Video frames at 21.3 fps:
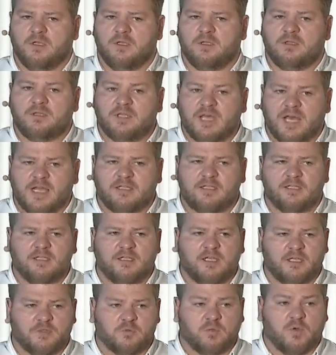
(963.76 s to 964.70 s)
That
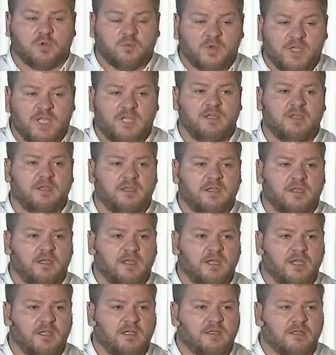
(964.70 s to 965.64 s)
is what we
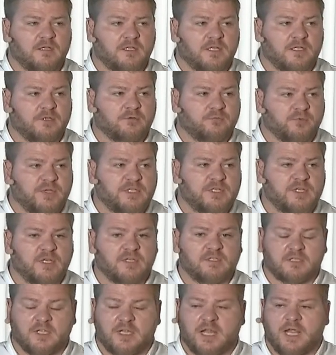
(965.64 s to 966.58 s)
in Connected Retail,
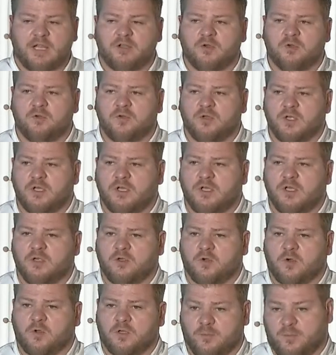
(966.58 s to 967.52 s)
Zalando,
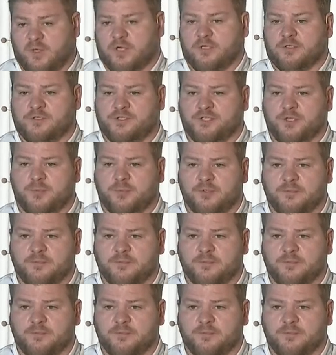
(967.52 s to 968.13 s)
call a partnership.